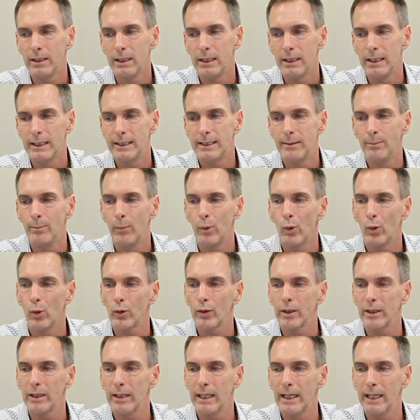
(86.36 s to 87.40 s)
It's
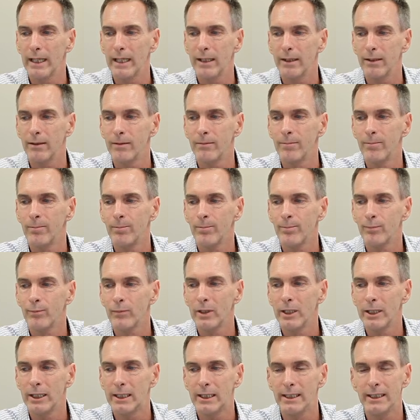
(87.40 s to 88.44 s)
important that
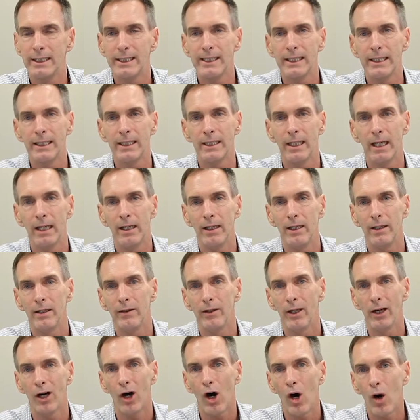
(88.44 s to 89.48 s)
you consider
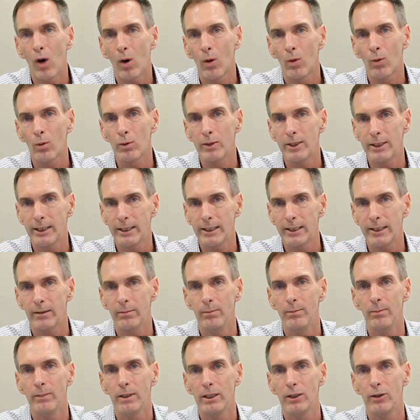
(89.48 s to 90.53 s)
the whole
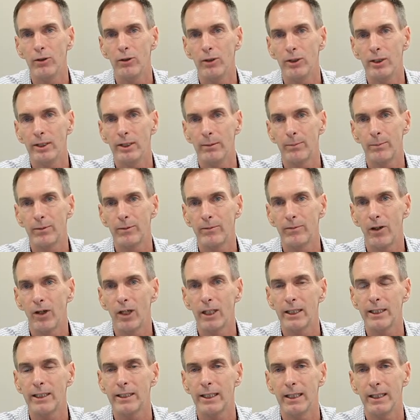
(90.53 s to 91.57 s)
system because it
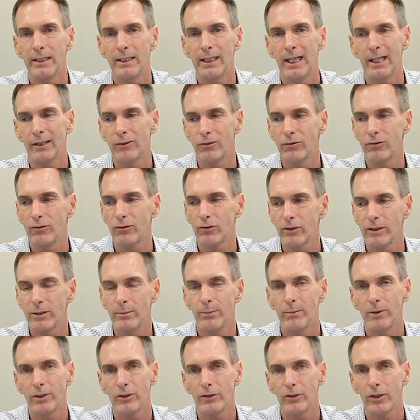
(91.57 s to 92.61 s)
provides a natural
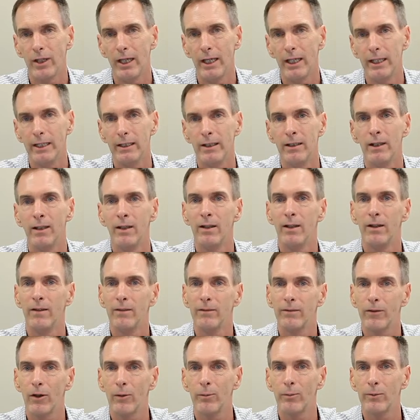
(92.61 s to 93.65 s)
treatment train
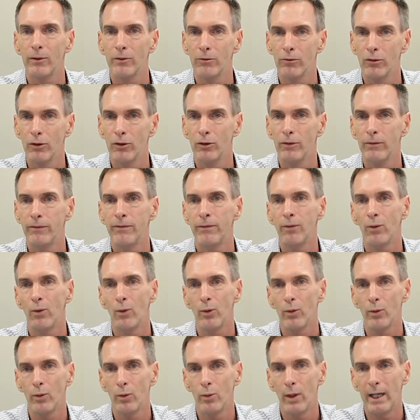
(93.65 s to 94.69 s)
from the roof
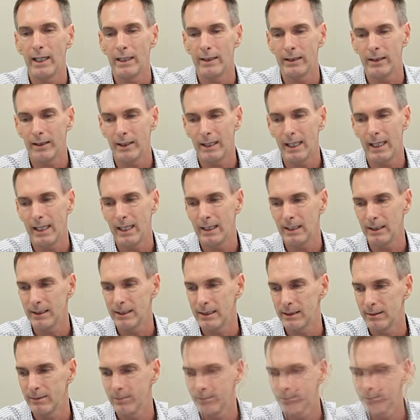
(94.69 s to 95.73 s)
all the way to the house.
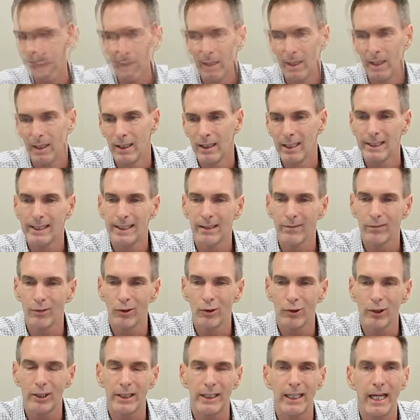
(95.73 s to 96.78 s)
Let's have a
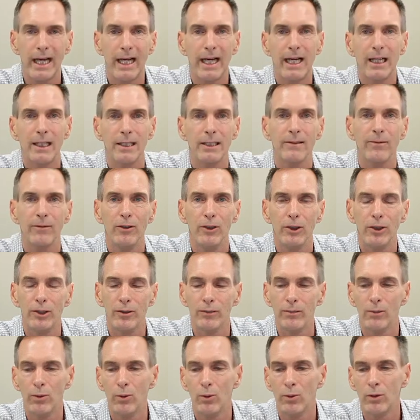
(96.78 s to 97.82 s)
look at the house first
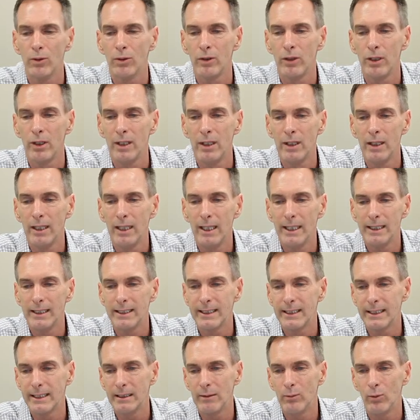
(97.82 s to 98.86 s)
of all and
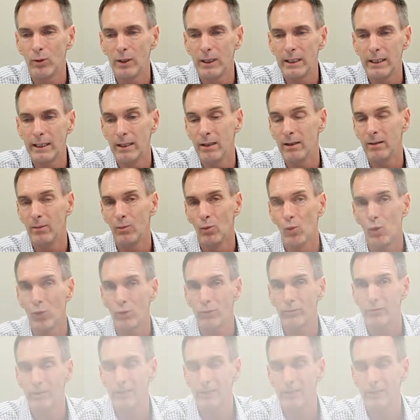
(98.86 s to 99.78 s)
see where water